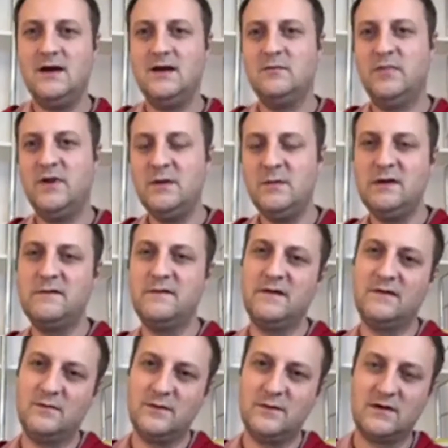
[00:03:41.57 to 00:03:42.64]
and blaming
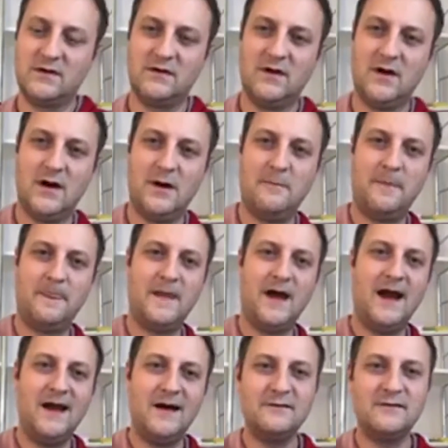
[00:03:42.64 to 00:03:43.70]
Facebook
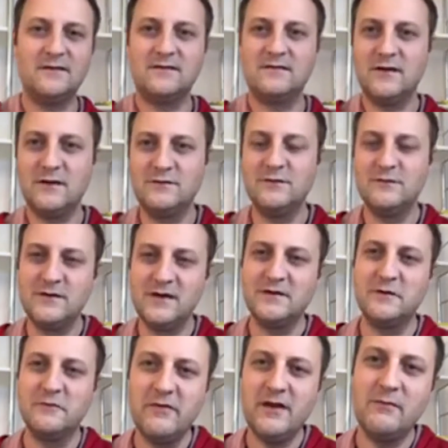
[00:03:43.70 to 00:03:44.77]
allows us not to
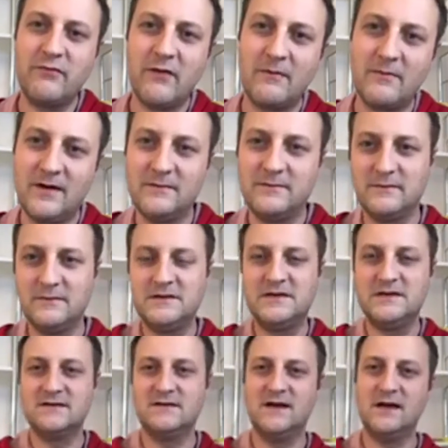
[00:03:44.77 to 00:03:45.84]
look at the real problems,
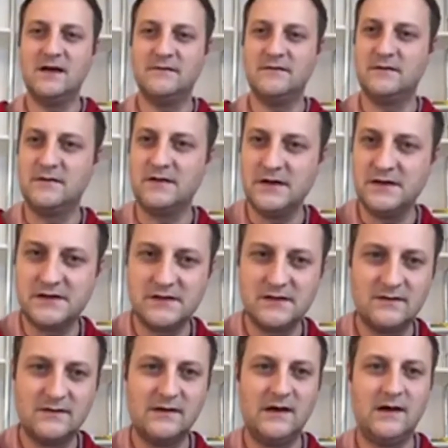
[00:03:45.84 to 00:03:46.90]
which is a lack of
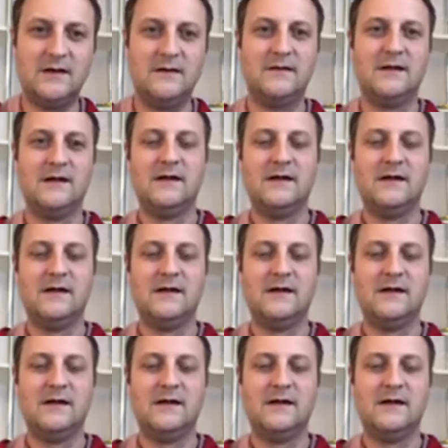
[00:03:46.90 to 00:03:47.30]
education